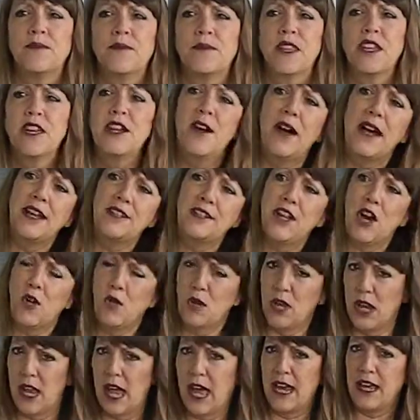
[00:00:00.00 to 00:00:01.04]
You know, I
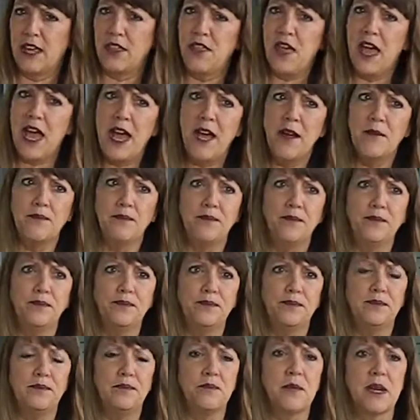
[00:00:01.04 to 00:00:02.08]
don't like that
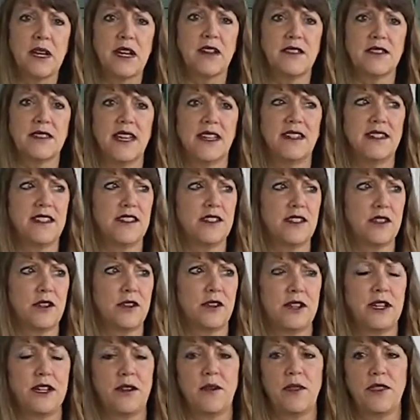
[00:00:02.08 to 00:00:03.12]
because I
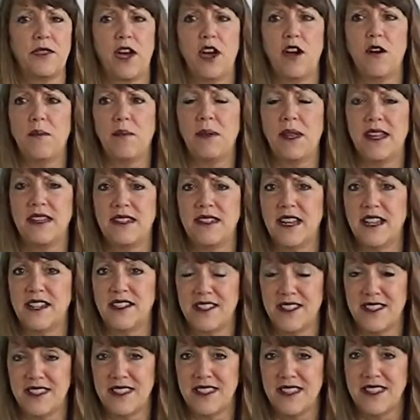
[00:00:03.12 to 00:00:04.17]
disagree with the whole
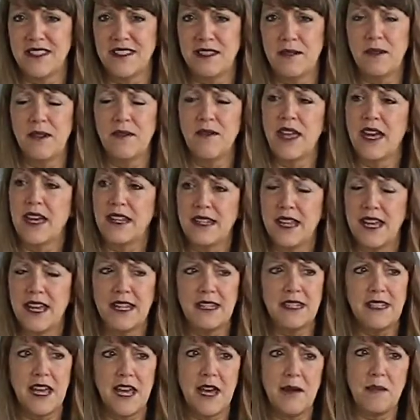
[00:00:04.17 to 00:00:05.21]
plantation system of that day
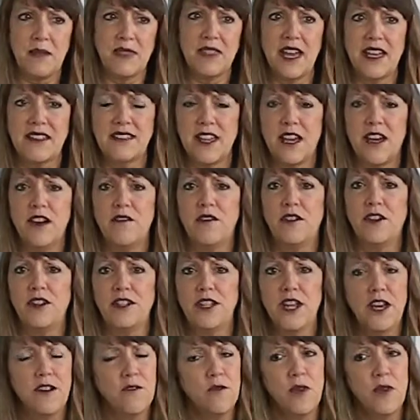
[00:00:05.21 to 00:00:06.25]
and time, but that's over and done